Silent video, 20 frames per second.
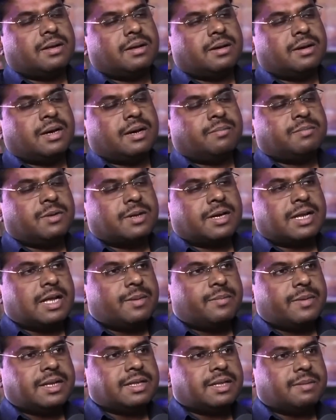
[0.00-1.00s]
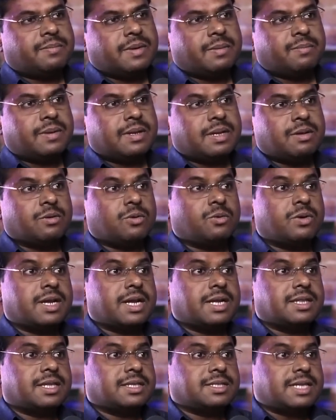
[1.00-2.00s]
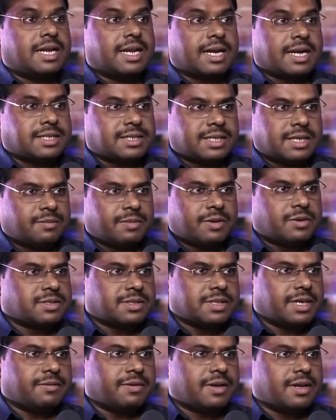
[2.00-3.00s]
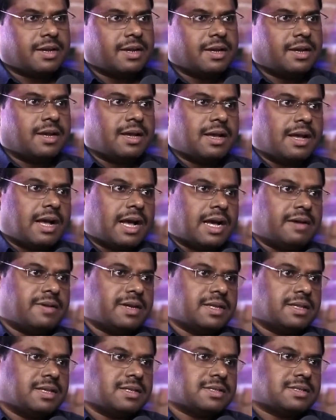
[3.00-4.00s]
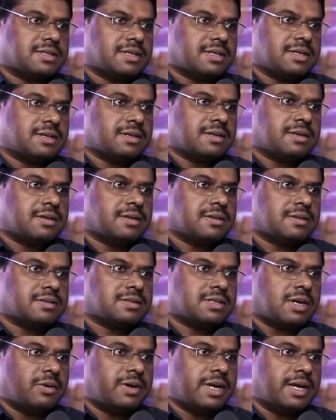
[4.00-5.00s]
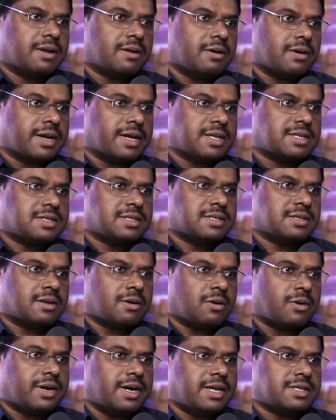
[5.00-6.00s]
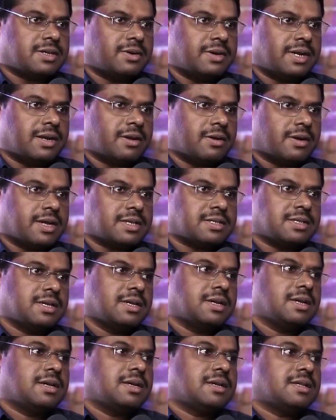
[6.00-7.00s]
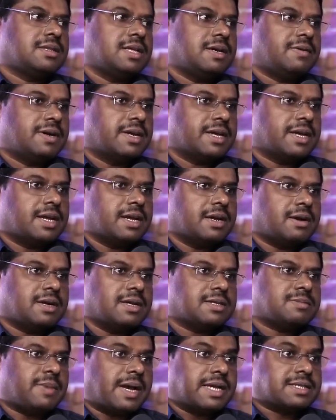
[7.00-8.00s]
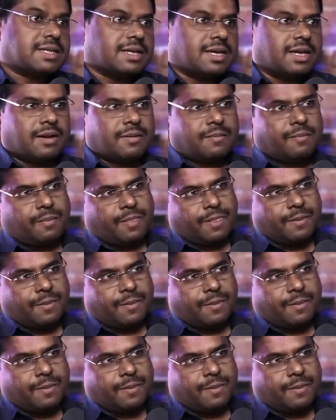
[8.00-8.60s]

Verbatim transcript: uh, Abdul Kalam and the people who were in the generation, because they were having these uh, sounding rockets, rockety sounding rockets. They were taking it on a bicycle.